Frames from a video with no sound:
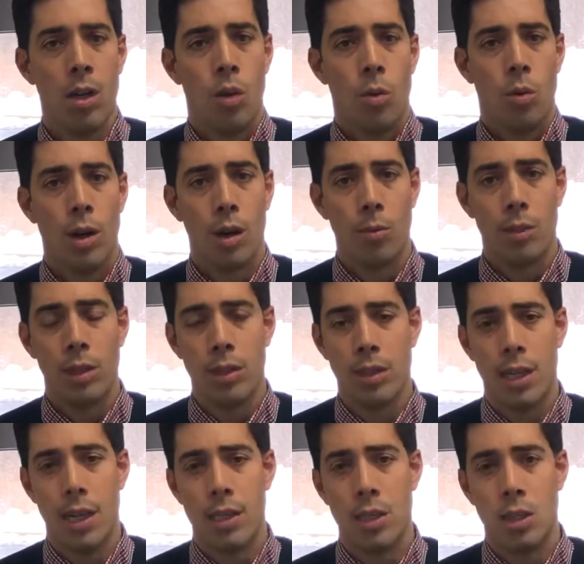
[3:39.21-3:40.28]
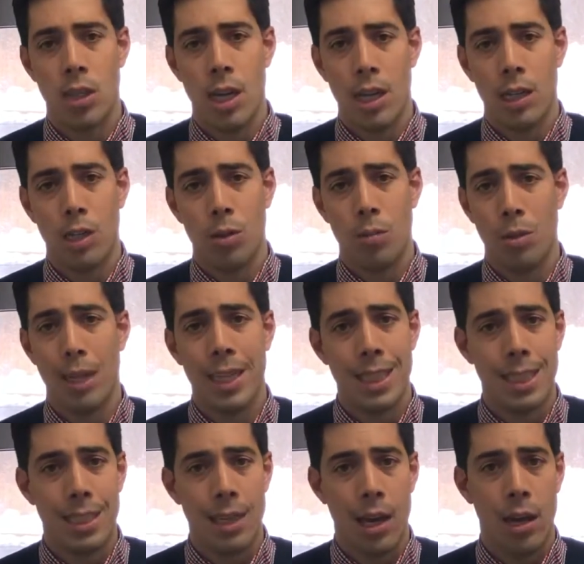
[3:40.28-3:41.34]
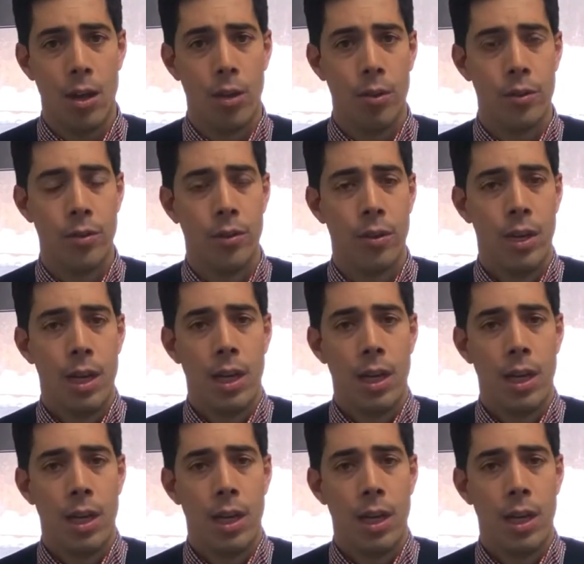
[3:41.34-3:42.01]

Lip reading: where we'll tend to check your blood cells,